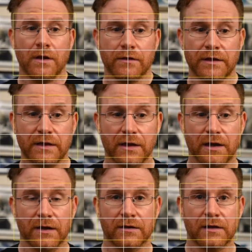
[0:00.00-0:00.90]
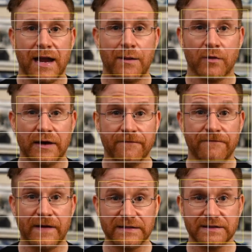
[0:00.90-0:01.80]
the camera in
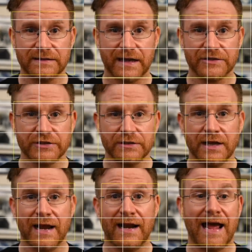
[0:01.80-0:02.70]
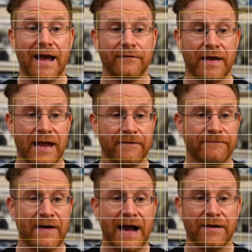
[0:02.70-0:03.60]
face detection, and I have a
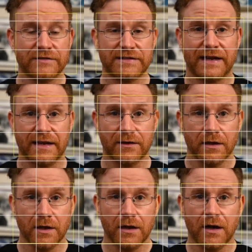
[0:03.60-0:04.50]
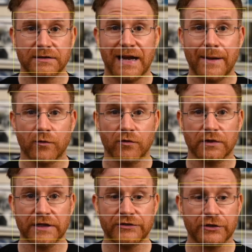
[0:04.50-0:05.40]
5-second timer
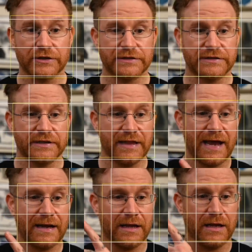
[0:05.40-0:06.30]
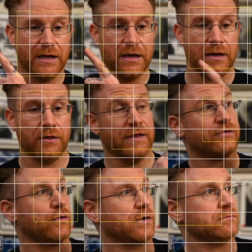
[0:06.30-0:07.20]
release. You can see that in this
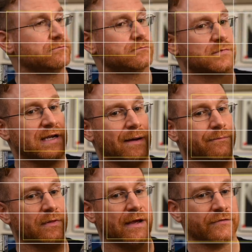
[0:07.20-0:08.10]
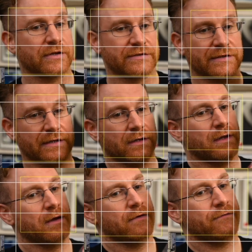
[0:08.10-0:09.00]
corner, top left, you can see
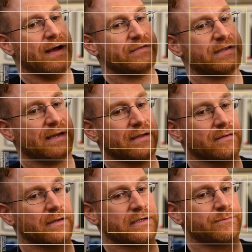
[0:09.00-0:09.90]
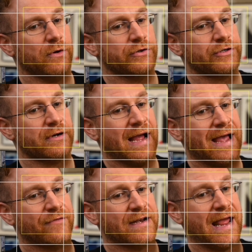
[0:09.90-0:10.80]
5 second exposure. I
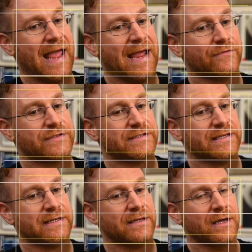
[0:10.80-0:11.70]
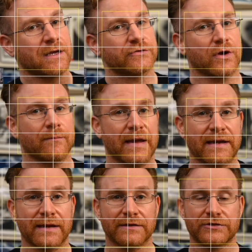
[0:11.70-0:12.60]
have it in AFC, so I'm
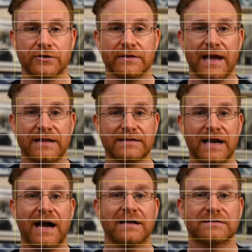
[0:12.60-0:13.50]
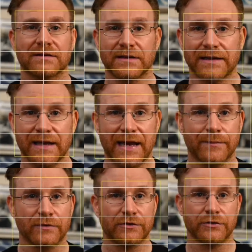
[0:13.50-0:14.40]
making it sure that it's constantly
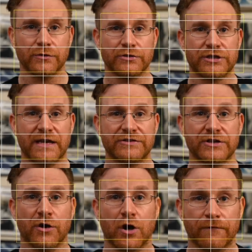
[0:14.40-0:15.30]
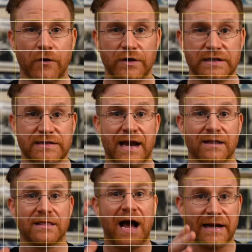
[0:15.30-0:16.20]
able to change the autofocus. It's not
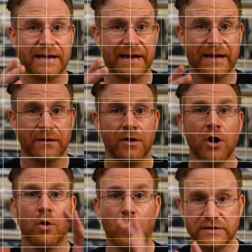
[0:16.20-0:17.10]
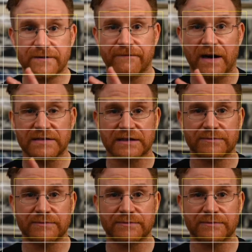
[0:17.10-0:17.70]
locking in once it finds an